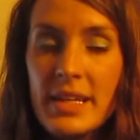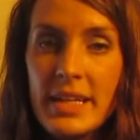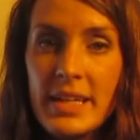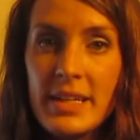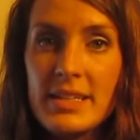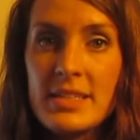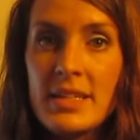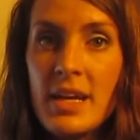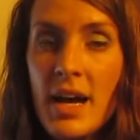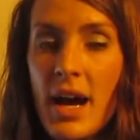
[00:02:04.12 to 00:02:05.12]
and
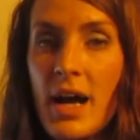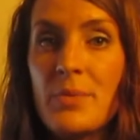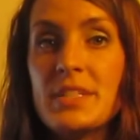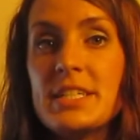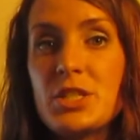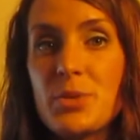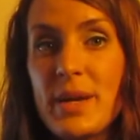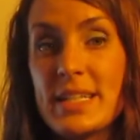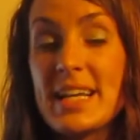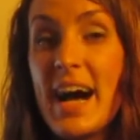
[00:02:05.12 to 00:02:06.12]
the teacher
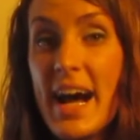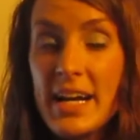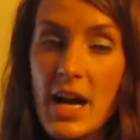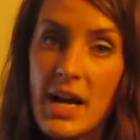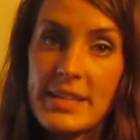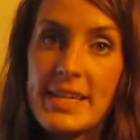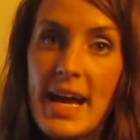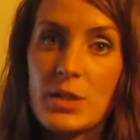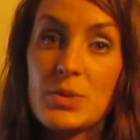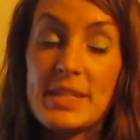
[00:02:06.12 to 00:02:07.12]
makes eye
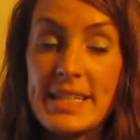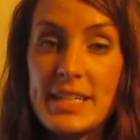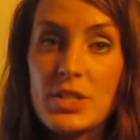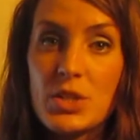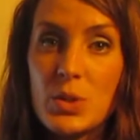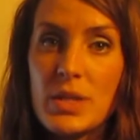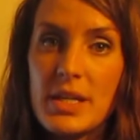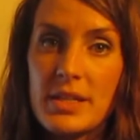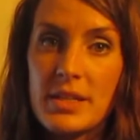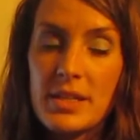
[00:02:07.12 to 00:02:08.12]
contact with each student
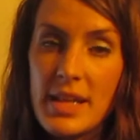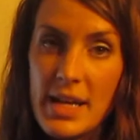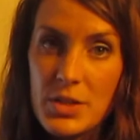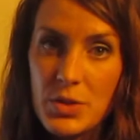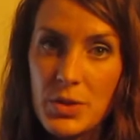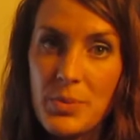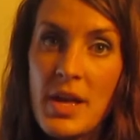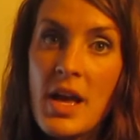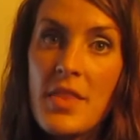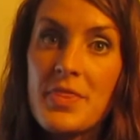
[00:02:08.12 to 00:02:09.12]
in the classroom,
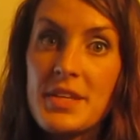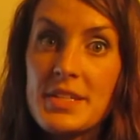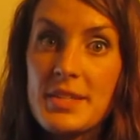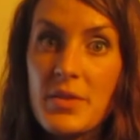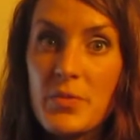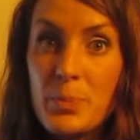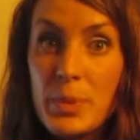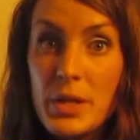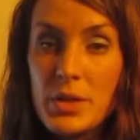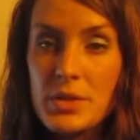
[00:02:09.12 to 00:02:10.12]
this
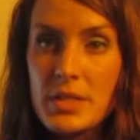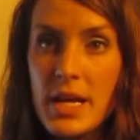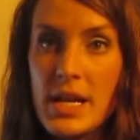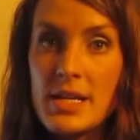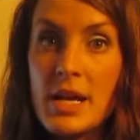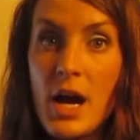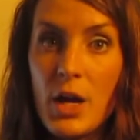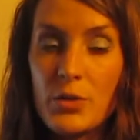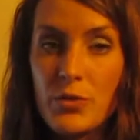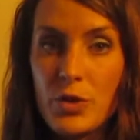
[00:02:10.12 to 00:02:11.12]
builds a
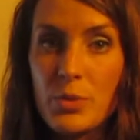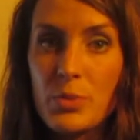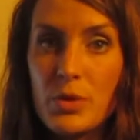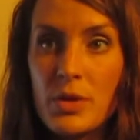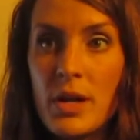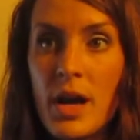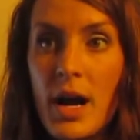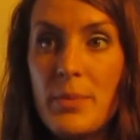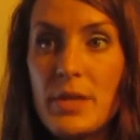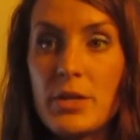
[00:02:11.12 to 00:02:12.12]
nonverbal
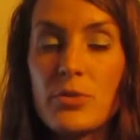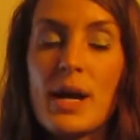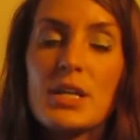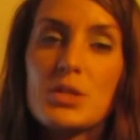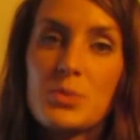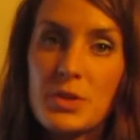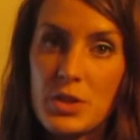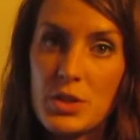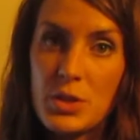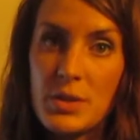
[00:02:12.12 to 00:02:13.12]
interaction with the
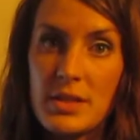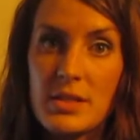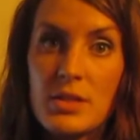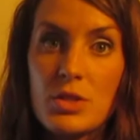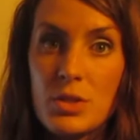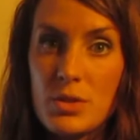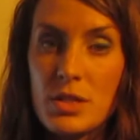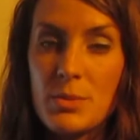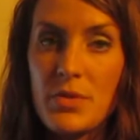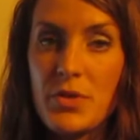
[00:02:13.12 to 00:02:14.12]
students, and the
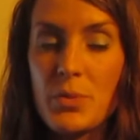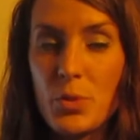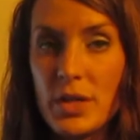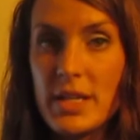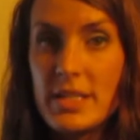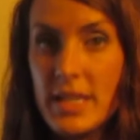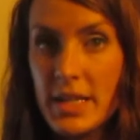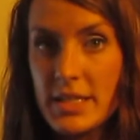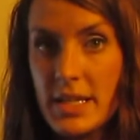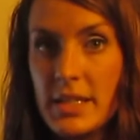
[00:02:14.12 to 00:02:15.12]
students may feel more
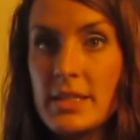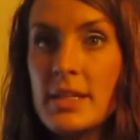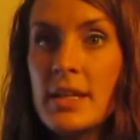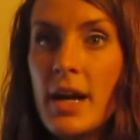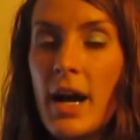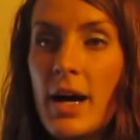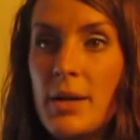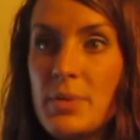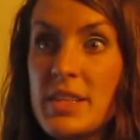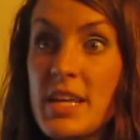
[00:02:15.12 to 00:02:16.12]
connected
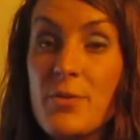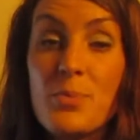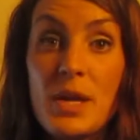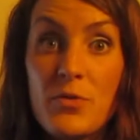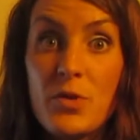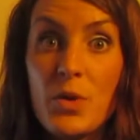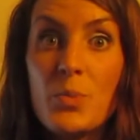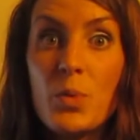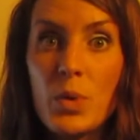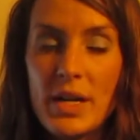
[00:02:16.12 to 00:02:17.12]
and they may feel
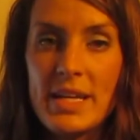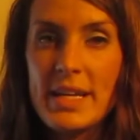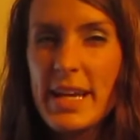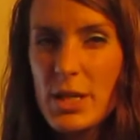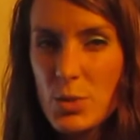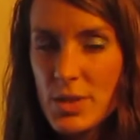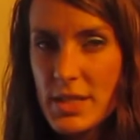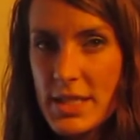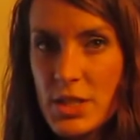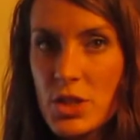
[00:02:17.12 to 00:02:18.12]
more engaged with the
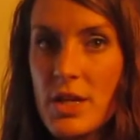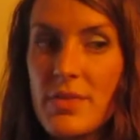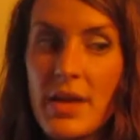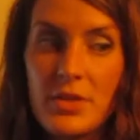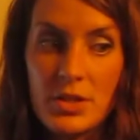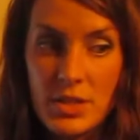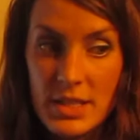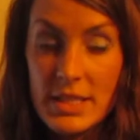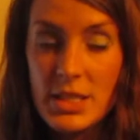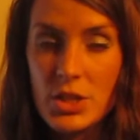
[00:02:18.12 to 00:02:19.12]
teacher, and that the
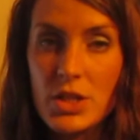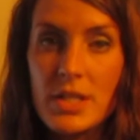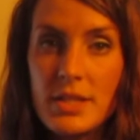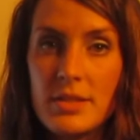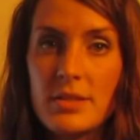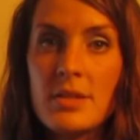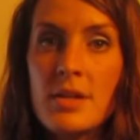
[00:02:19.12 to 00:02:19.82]
teacher is